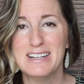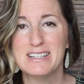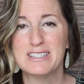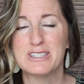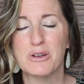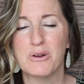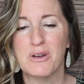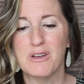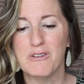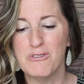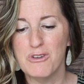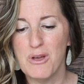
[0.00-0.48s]

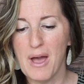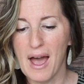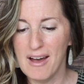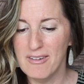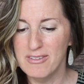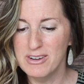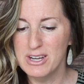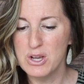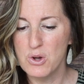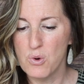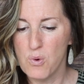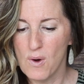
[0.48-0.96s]
So if you
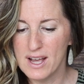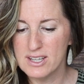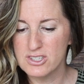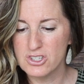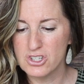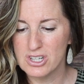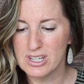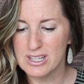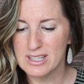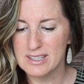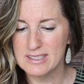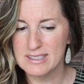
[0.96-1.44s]
have any
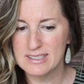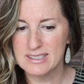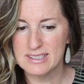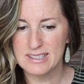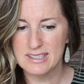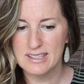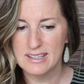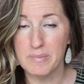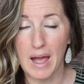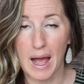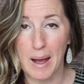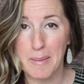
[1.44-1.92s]

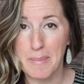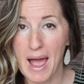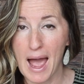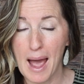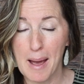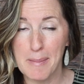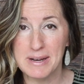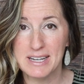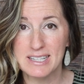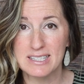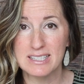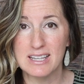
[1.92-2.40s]
questions, I'm
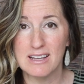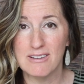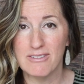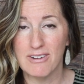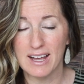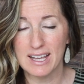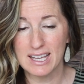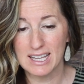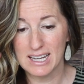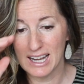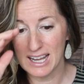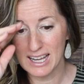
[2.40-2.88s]
happy to see if
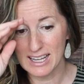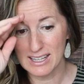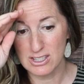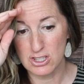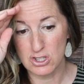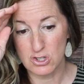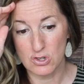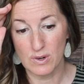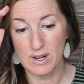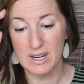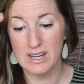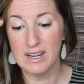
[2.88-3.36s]
I can
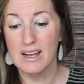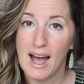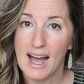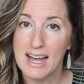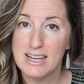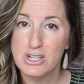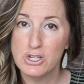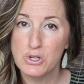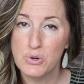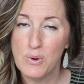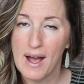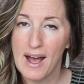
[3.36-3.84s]
answer it.
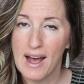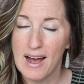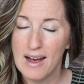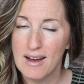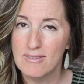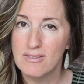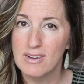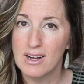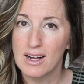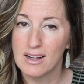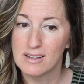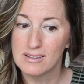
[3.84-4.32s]
I do
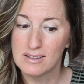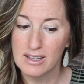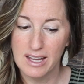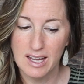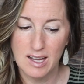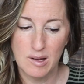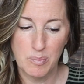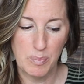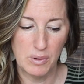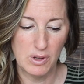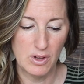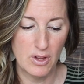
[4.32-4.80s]
have a
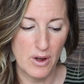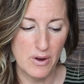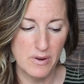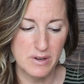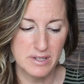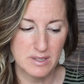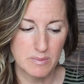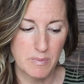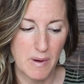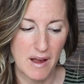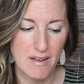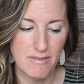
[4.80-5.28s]
link below.
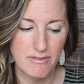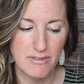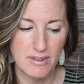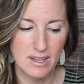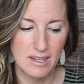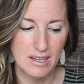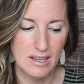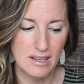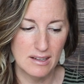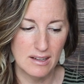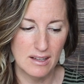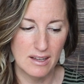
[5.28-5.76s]
It's my
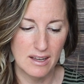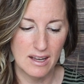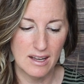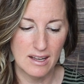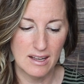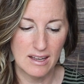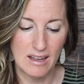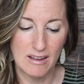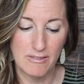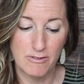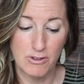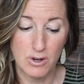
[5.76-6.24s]
affiliate
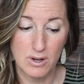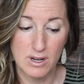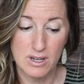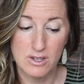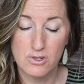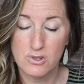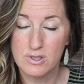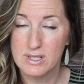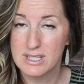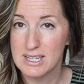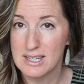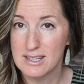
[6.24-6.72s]
link. If you're
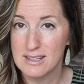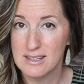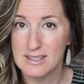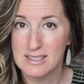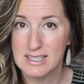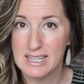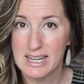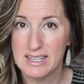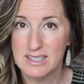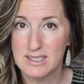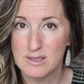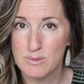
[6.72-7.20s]
interested in a
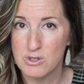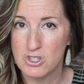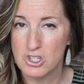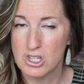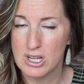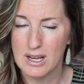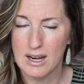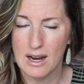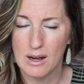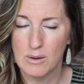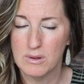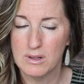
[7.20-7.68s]
TENS
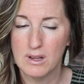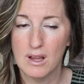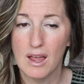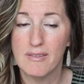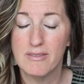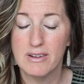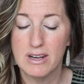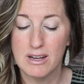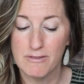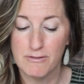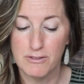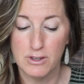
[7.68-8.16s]
machine, I would
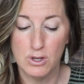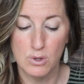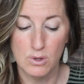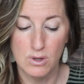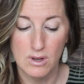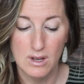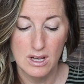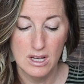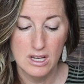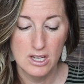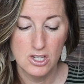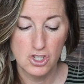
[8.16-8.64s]
love it if
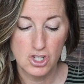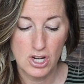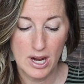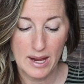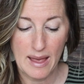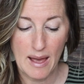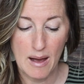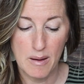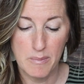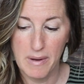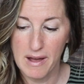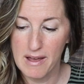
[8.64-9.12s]
you
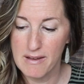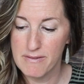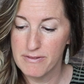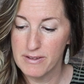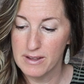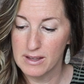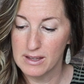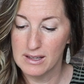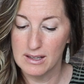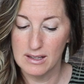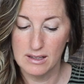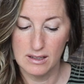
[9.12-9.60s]
check out my
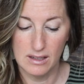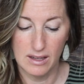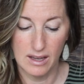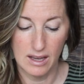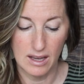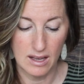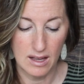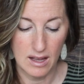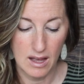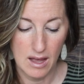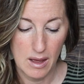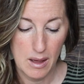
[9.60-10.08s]
affiliate
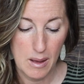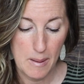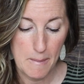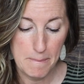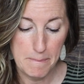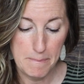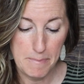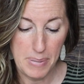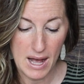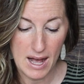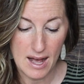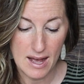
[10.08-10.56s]
link.
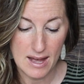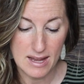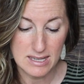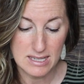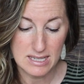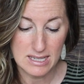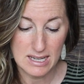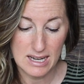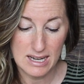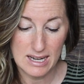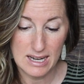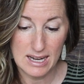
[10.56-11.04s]

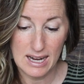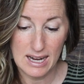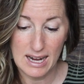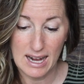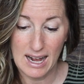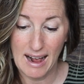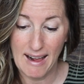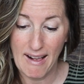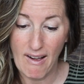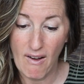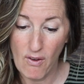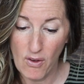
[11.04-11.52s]
But
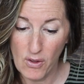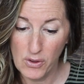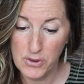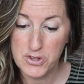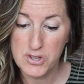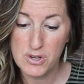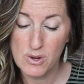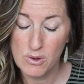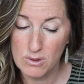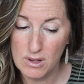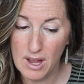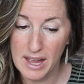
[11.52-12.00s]
I
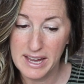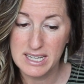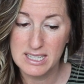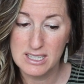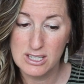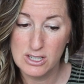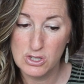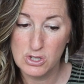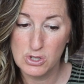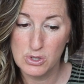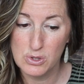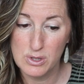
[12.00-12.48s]
also like
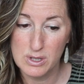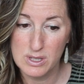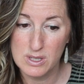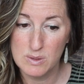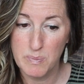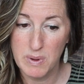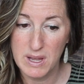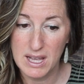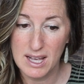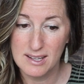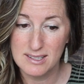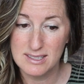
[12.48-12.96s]
to do this
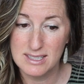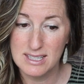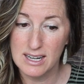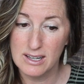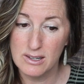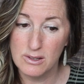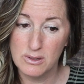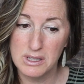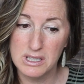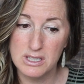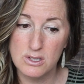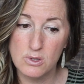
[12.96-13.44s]
because
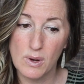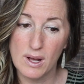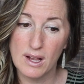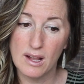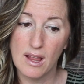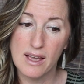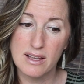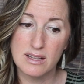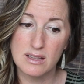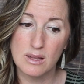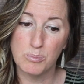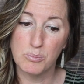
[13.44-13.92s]
not only do I
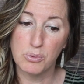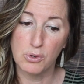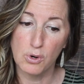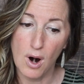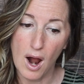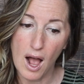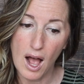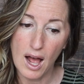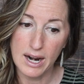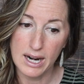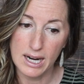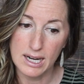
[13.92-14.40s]
like the
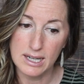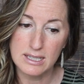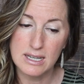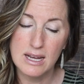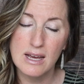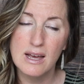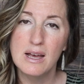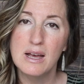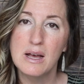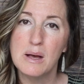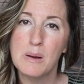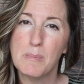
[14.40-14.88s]
product,
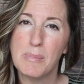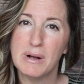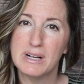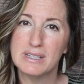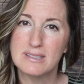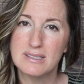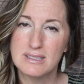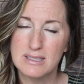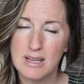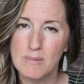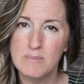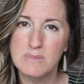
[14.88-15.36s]

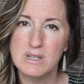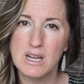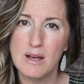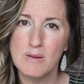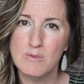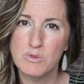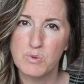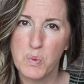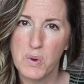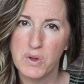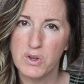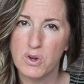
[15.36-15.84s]
but
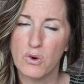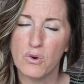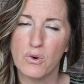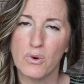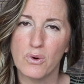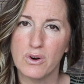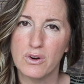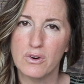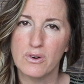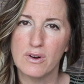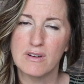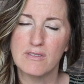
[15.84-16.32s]
sometimes when you're
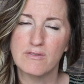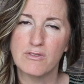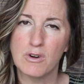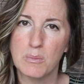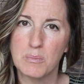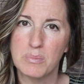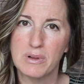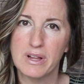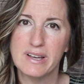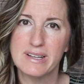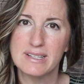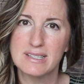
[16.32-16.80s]
ordering
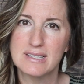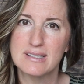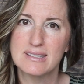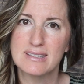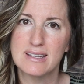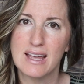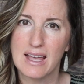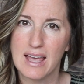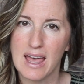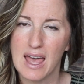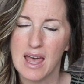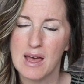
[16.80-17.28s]
from
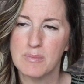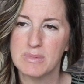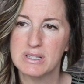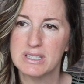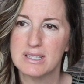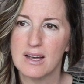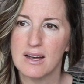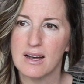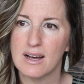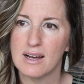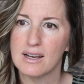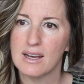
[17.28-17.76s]
places like
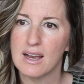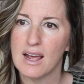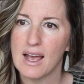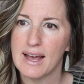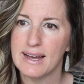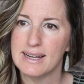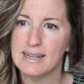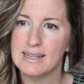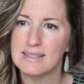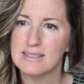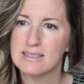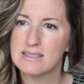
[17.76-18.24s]
Amazon
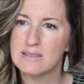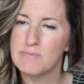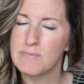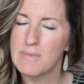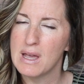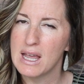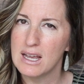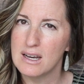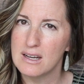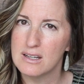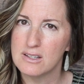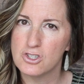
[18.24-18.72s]
and it's
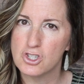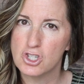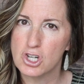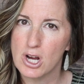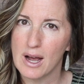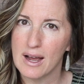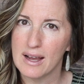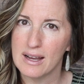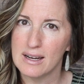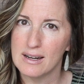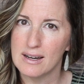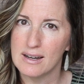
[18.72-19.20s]
made in
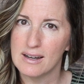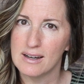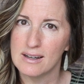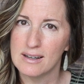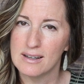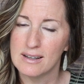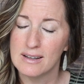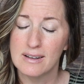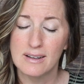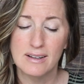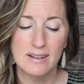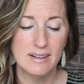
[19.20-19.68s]

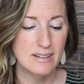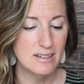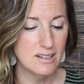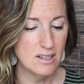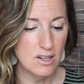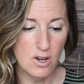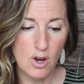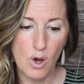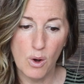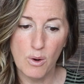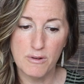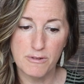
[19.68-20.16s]
China,
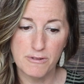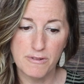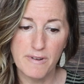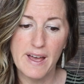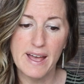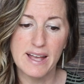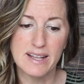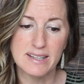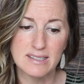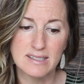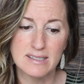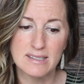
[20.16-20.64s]
no
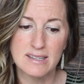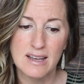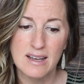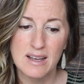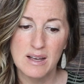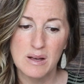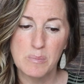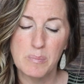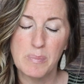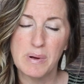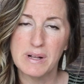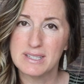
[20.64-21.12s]
offense,
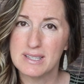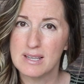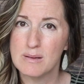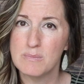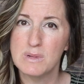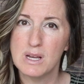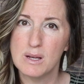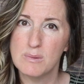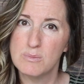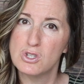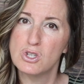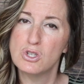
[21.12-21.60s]
but
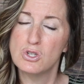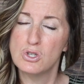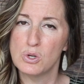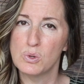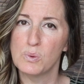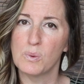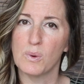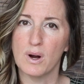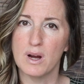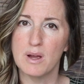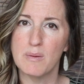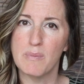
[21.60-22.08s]
sometimes you
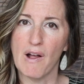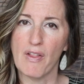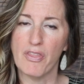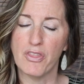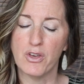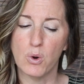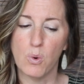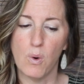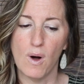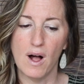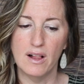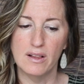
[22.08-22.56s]
do worry about
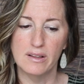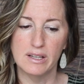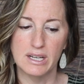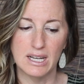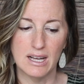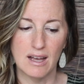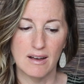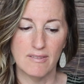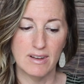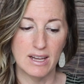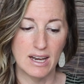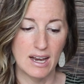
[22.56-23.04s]
the
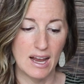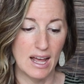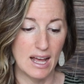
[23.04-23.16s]
quality of it.